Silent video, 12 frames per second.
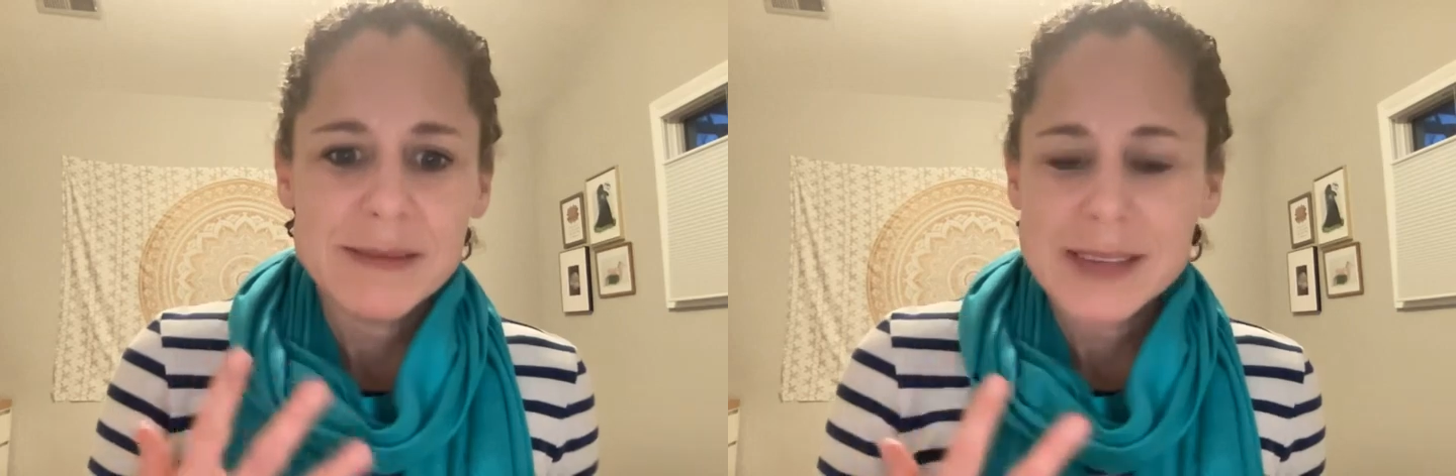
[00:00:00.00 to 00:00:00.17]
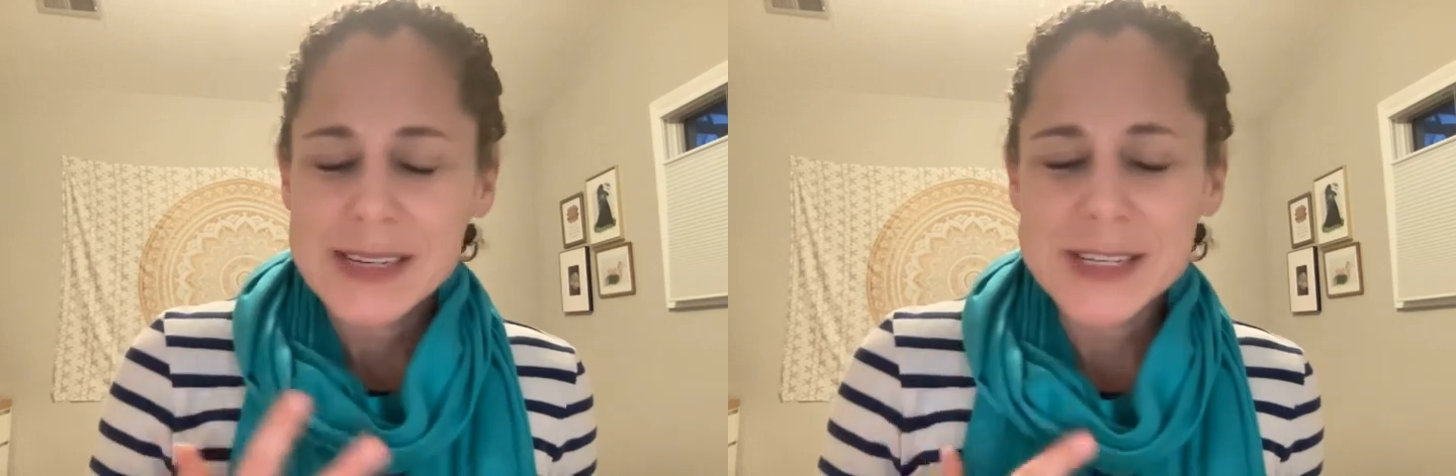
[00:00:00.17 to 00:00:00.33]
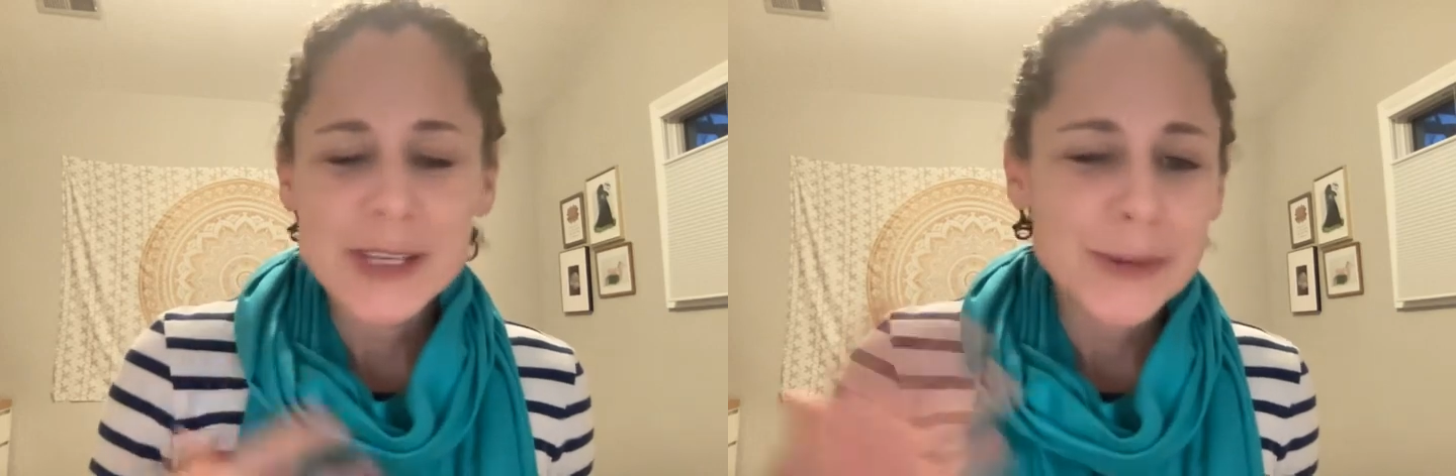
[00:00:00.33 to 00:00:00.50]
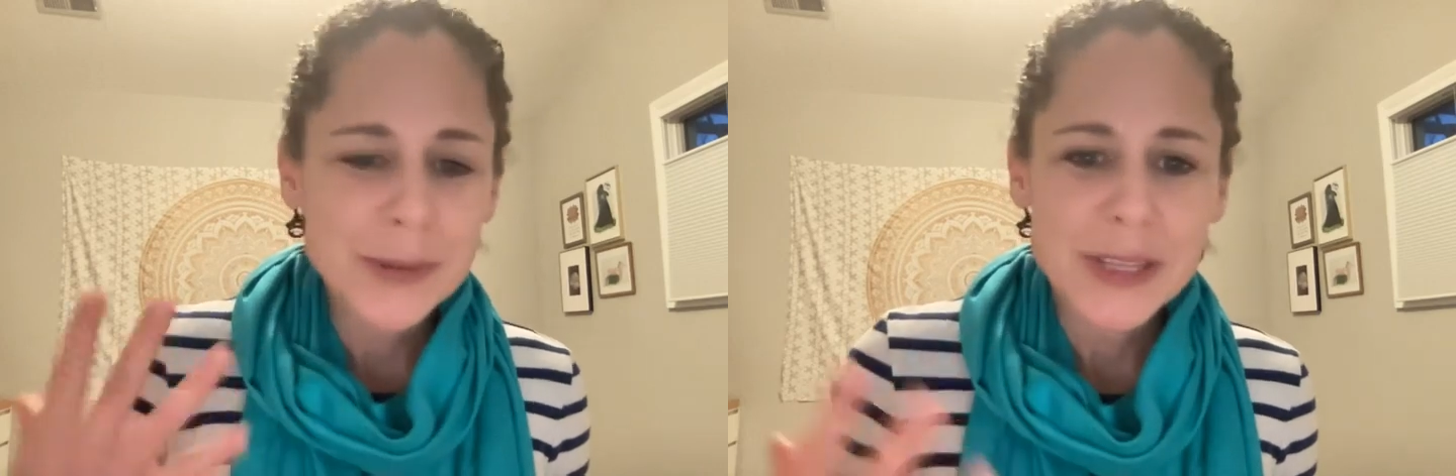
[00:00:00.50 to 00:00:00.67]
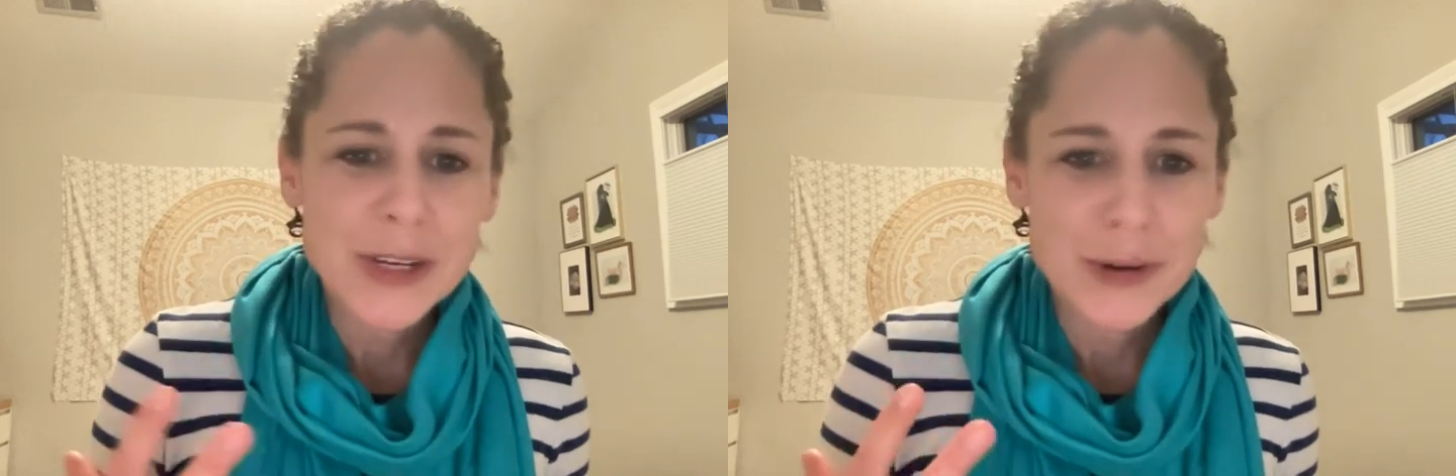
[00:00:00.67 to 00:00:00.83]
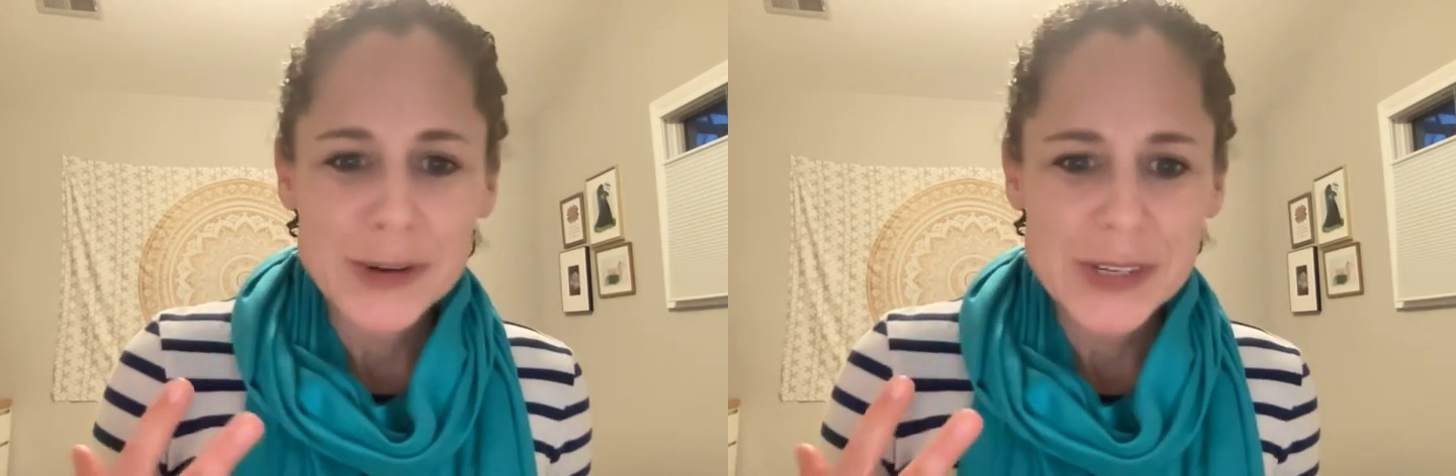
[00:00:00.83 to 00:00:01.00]

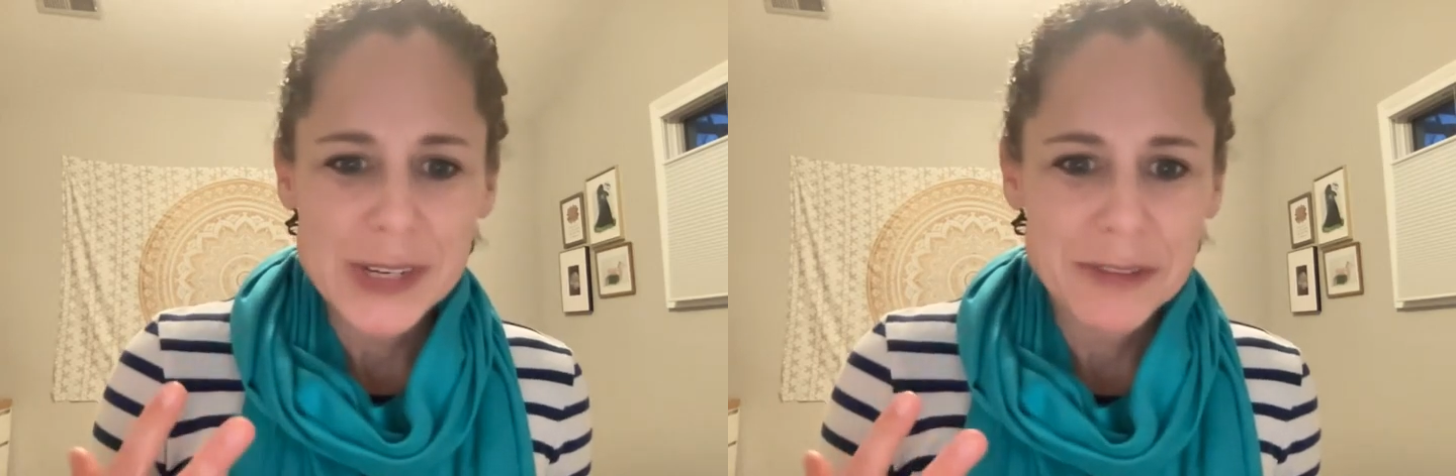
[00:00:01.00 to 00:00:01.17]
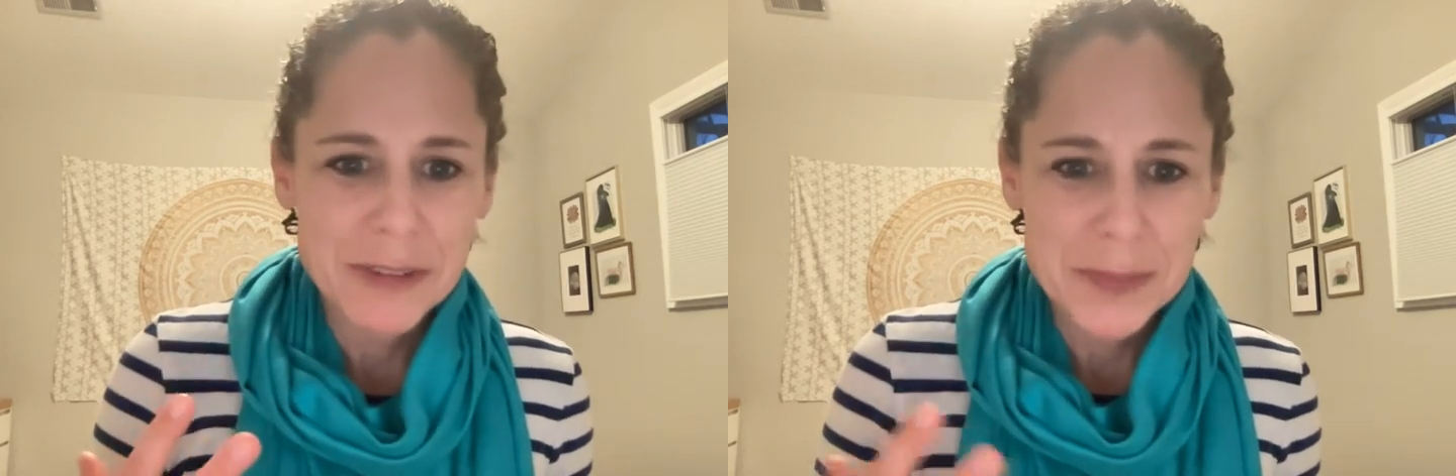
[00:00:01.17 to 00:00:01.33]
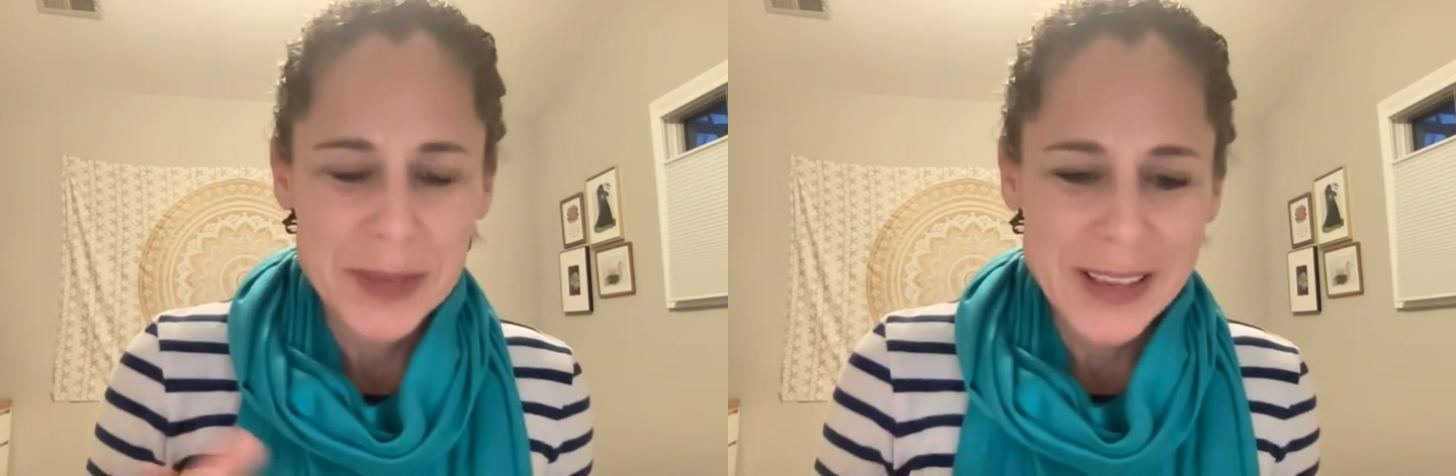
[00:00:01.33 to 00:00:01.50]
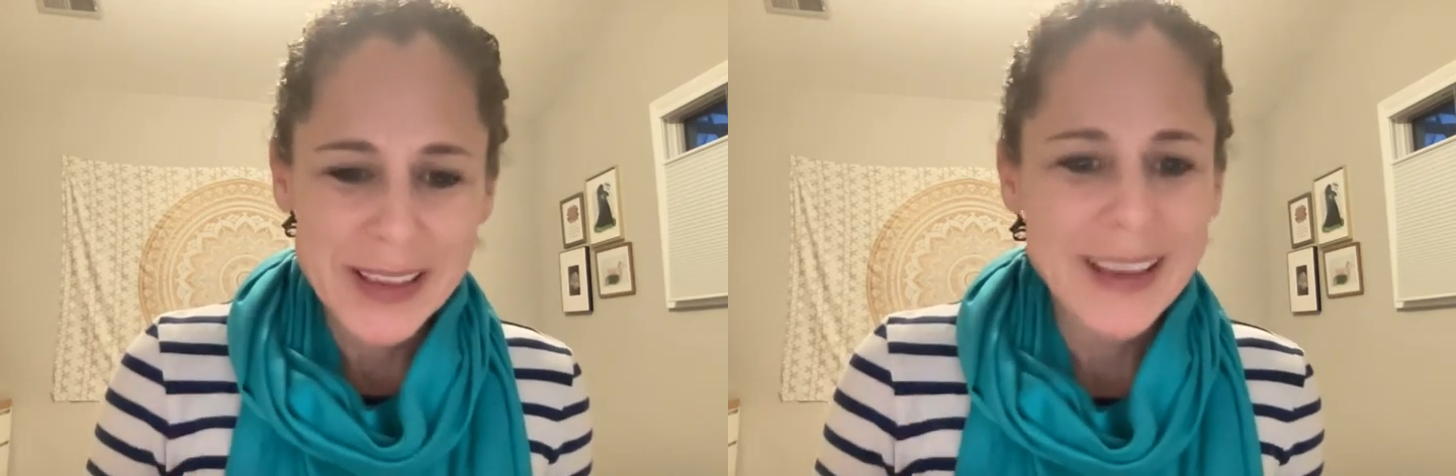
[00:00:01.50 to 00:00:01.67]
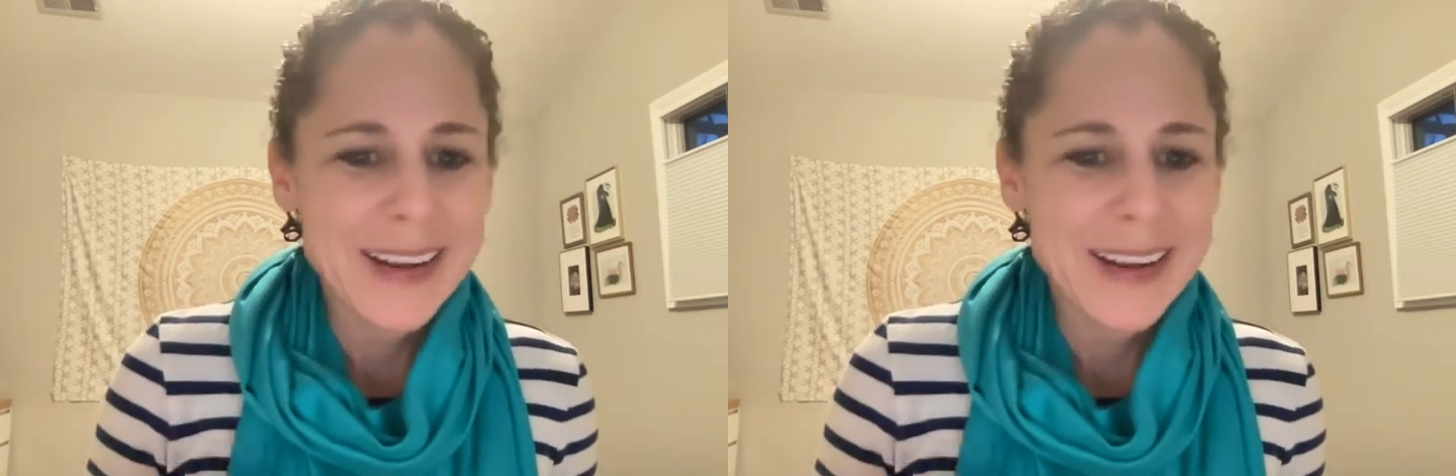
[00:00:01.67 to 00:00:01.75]
continually nourishing for me,